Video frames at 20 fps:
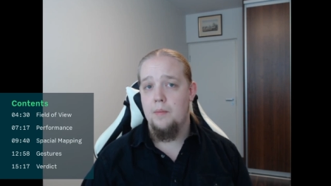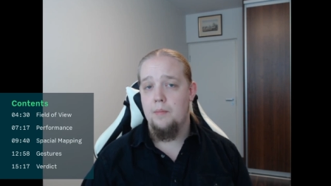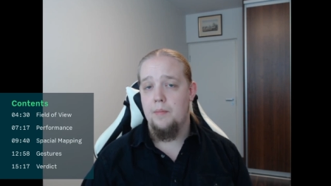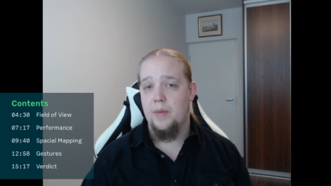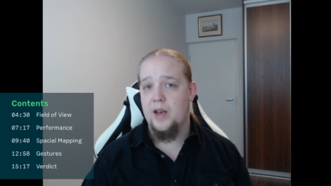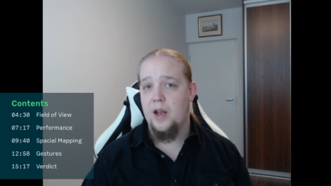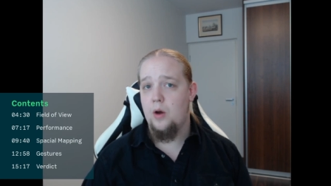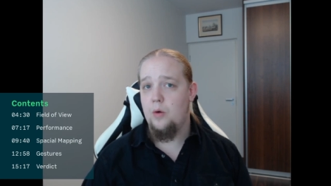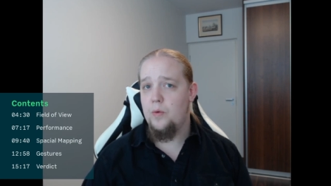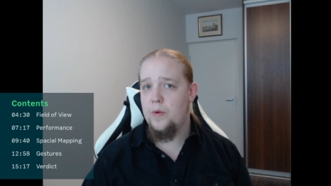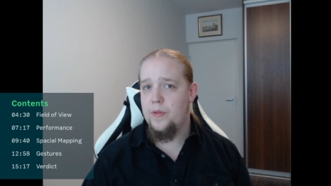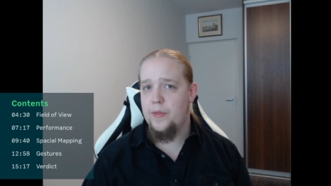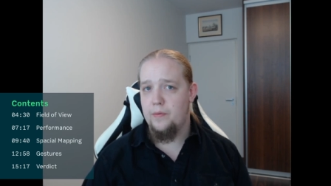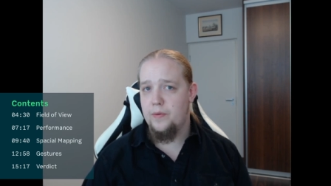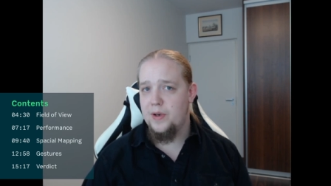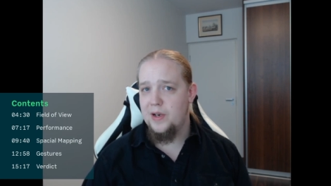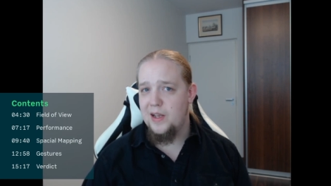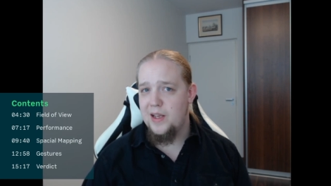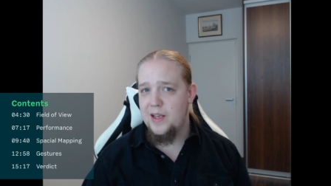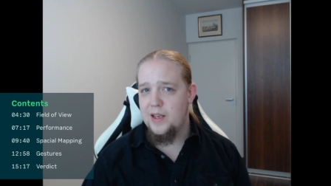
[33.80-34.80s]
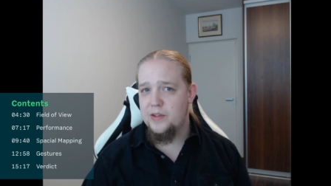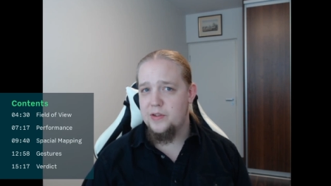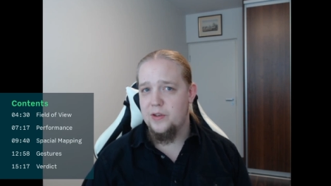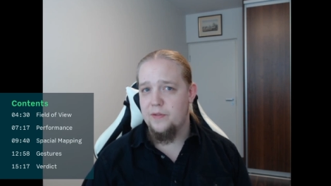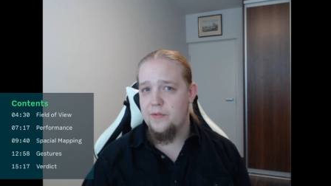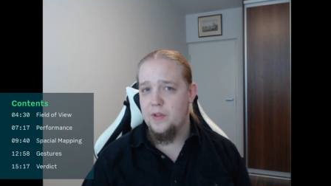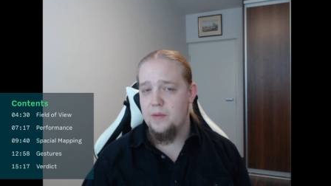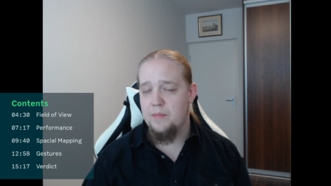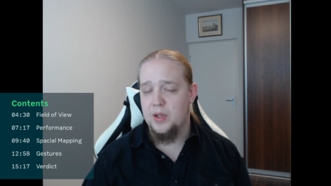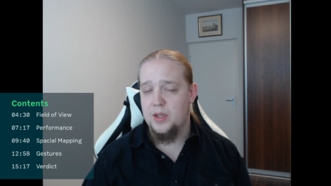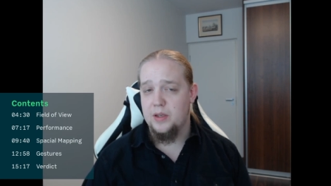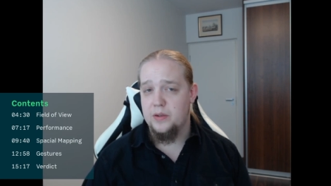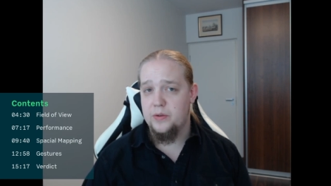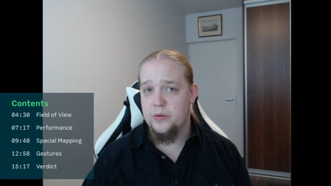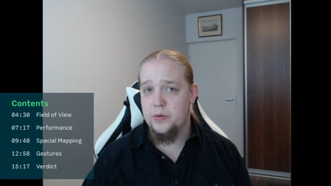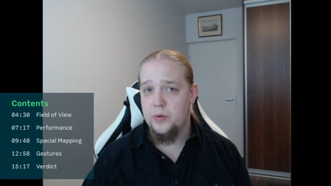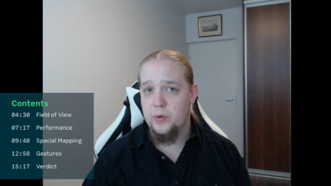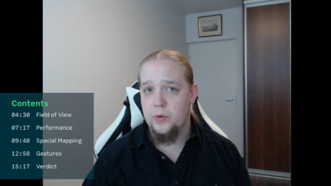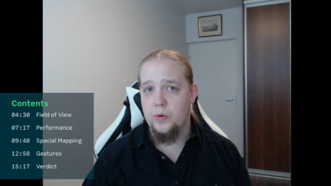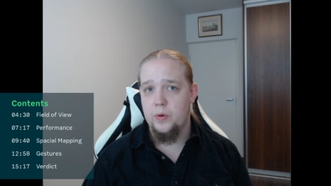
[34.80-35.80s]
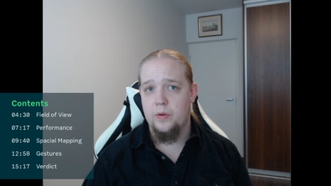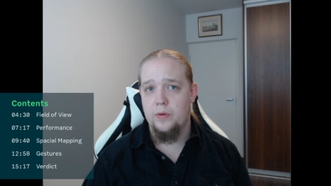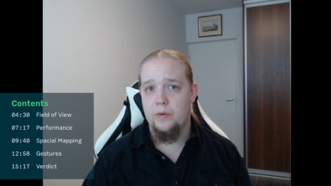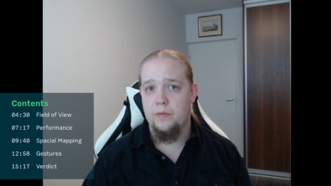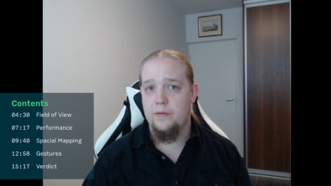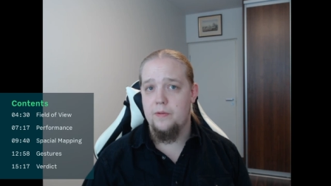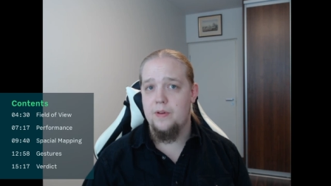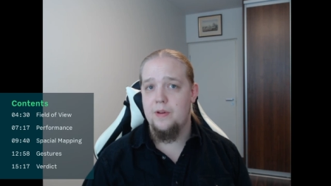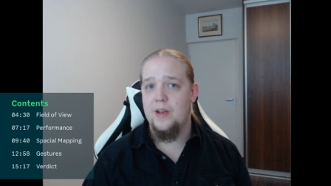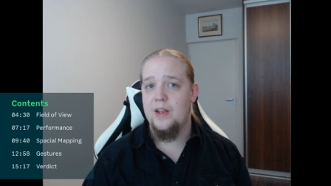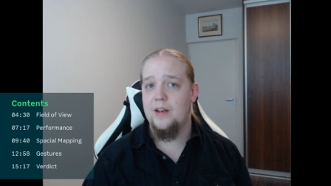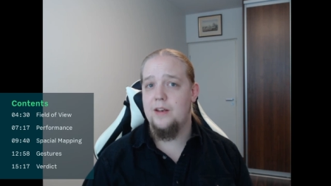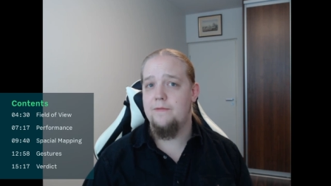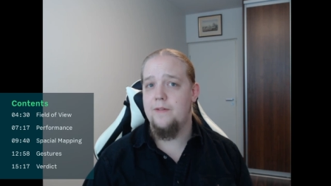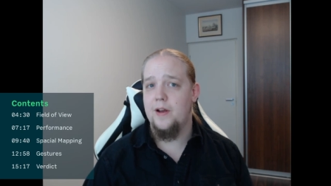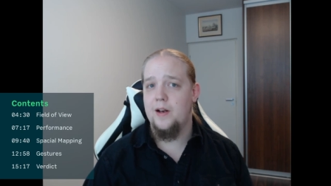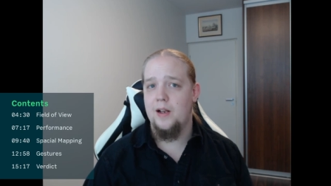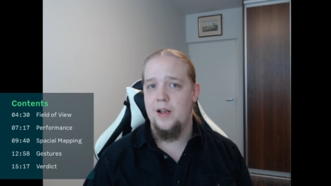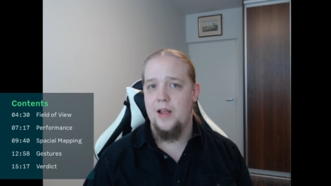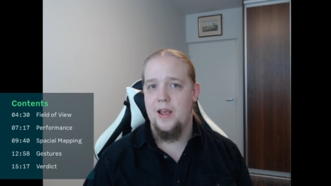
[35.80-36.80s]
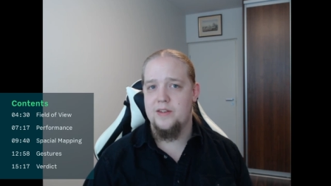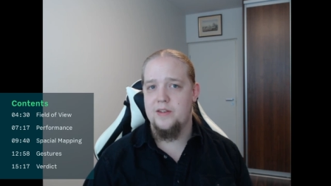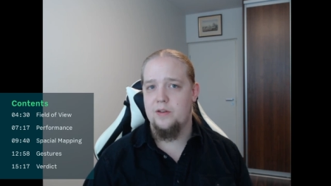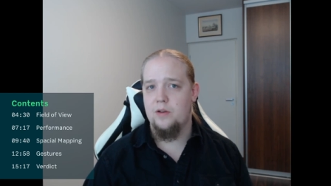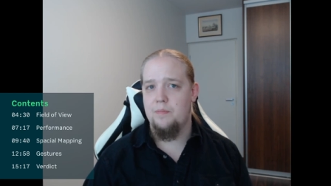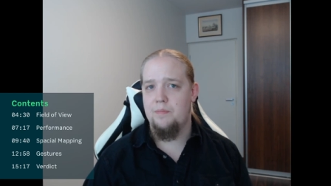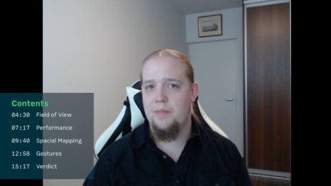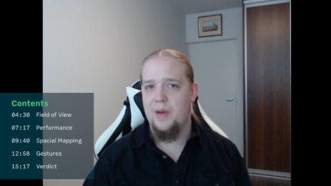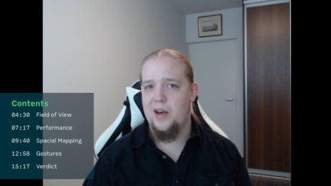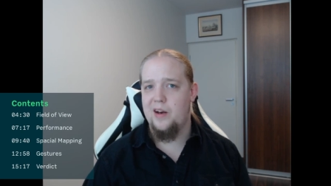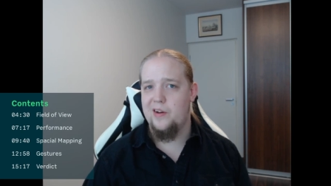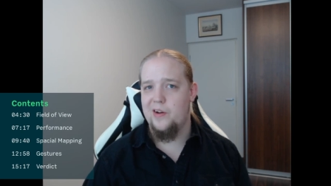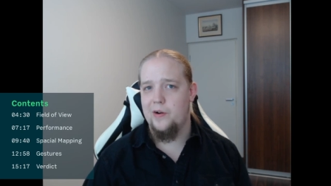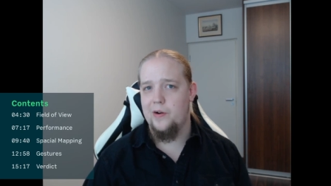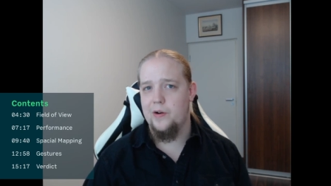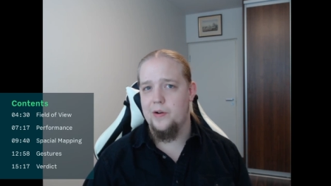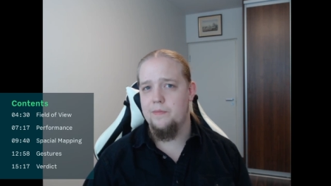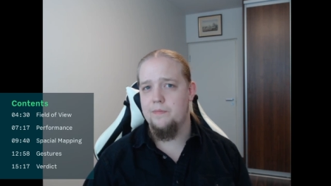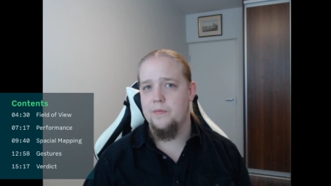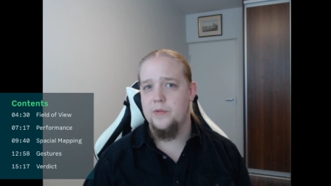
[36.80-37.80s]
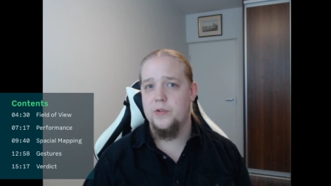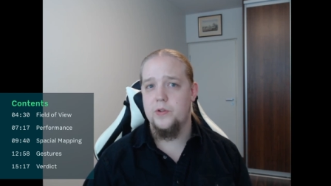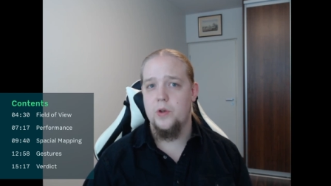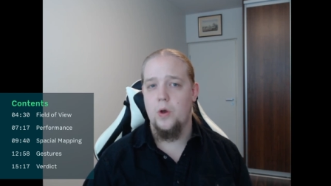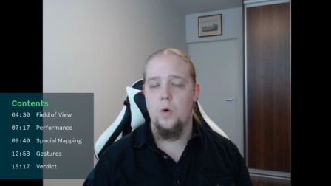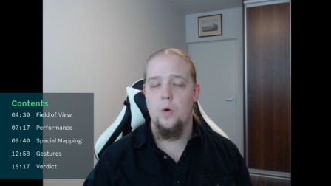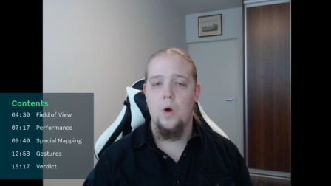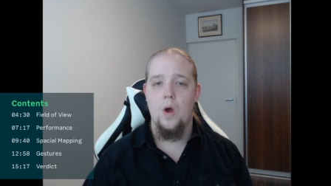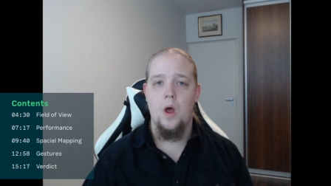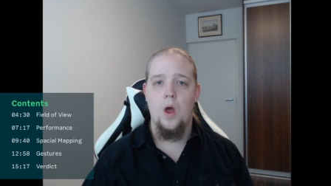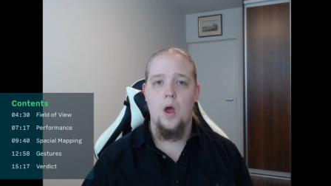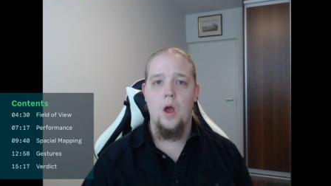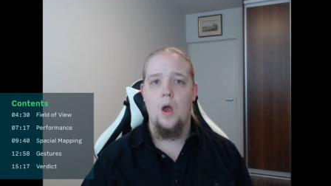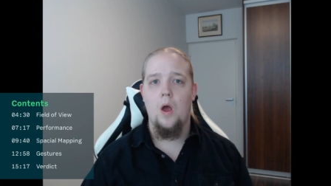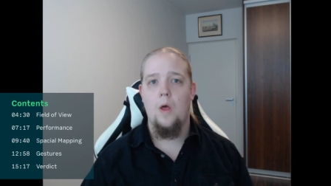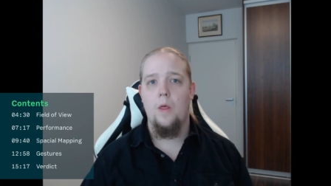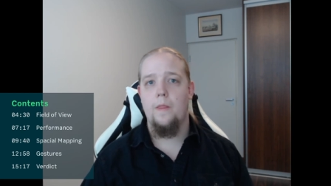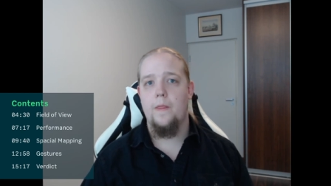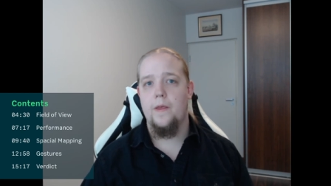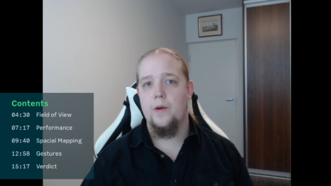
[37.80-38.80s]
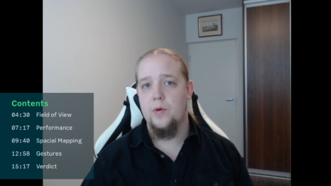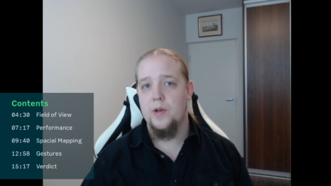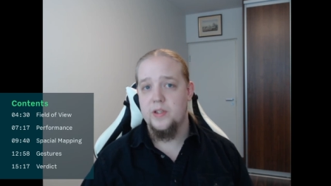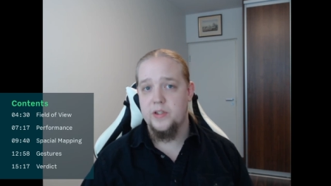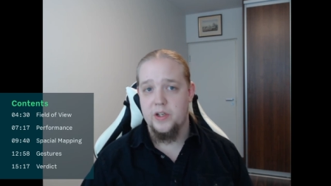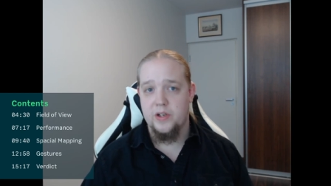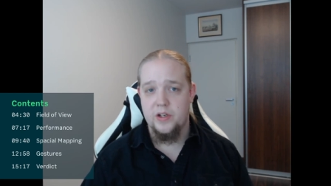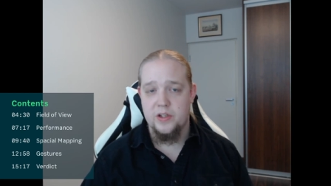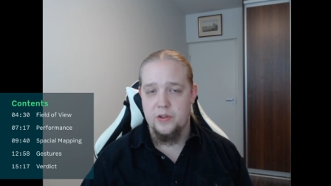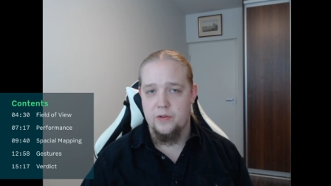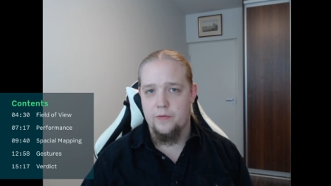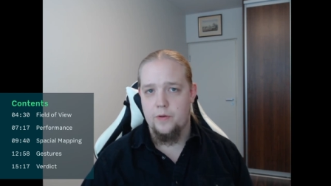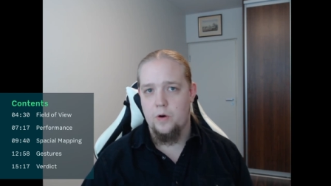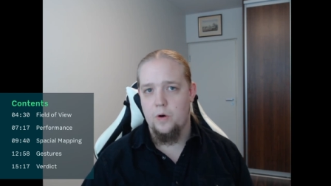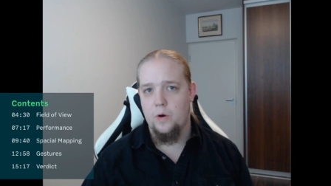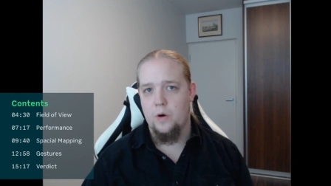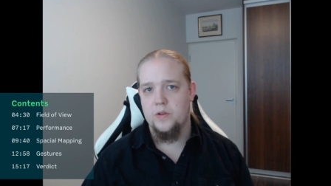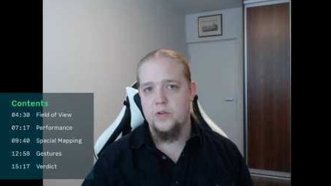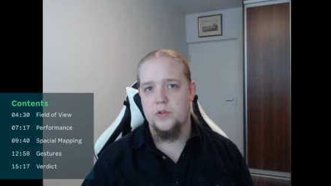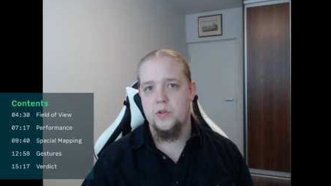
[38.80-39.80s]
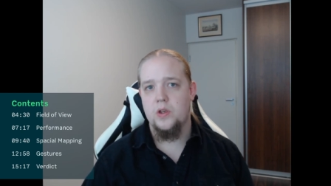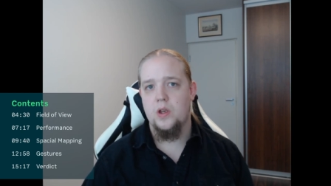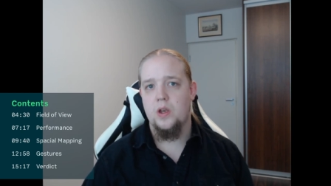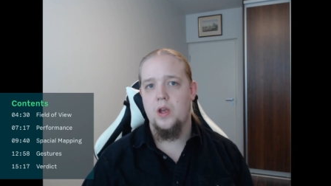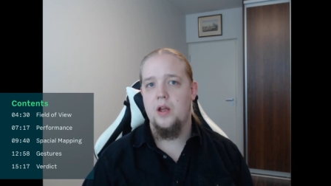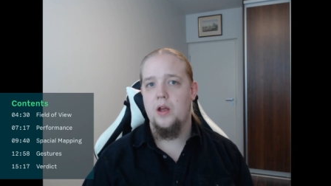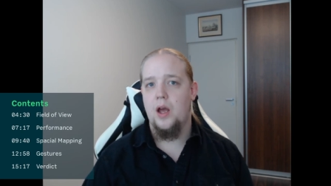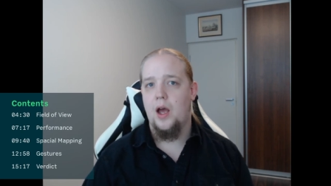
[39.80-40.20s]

But now with the release of the Meta 2, it finally has a competitor, so the question is, of course,